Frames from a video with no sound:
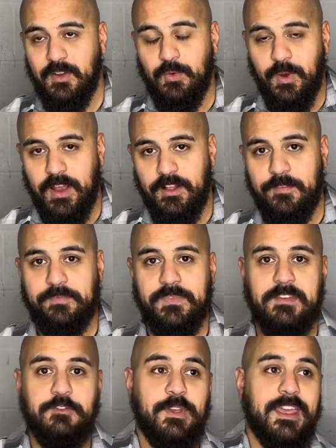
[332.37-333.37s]
Well,
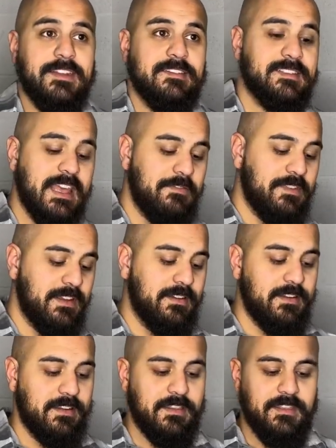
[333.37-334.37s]
if you get a seven,
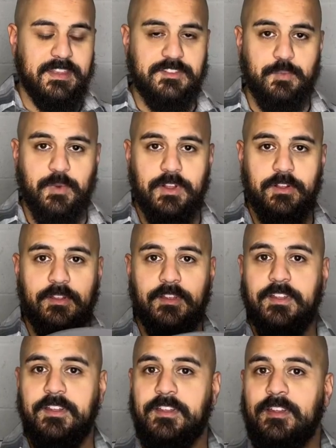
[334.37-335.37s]
this will
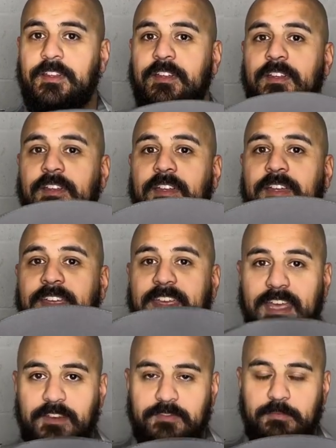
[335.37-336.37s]

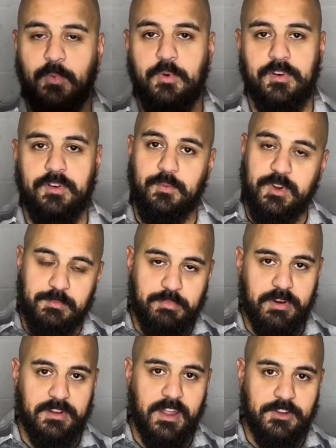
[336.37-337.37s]
give more when you
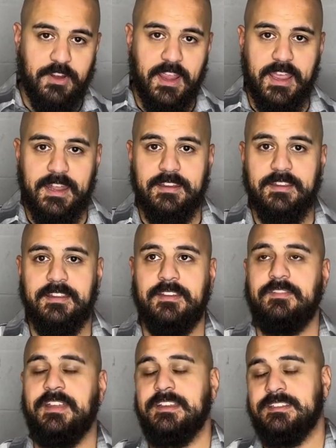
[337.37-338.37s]
put it on your head.
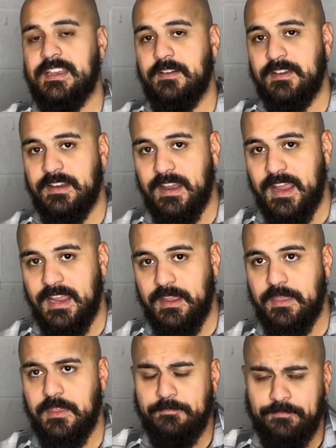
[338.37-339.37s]
You get a seven and an
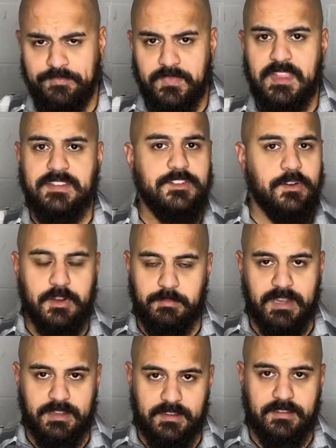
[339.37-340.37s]
eighth, still going to be
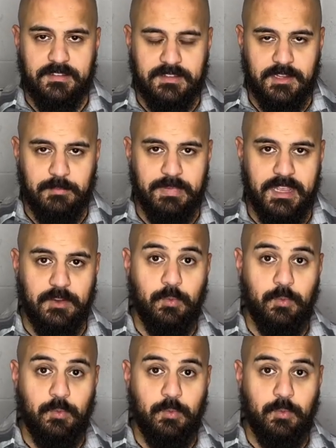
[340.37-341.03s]
a little big.